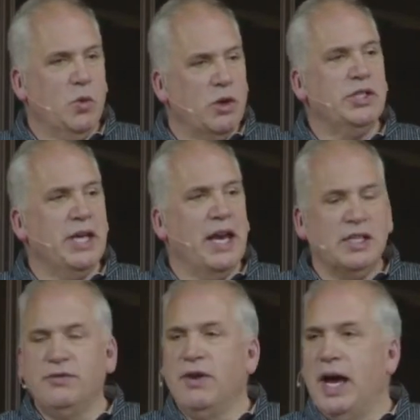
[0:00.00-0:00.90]
we're
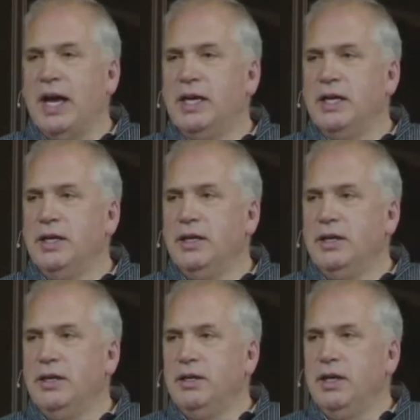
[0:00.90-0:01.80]
satisfied
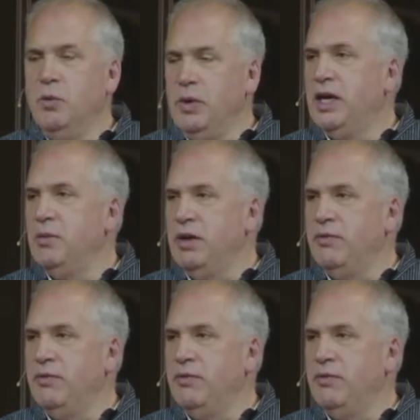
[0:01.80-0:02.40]
and we can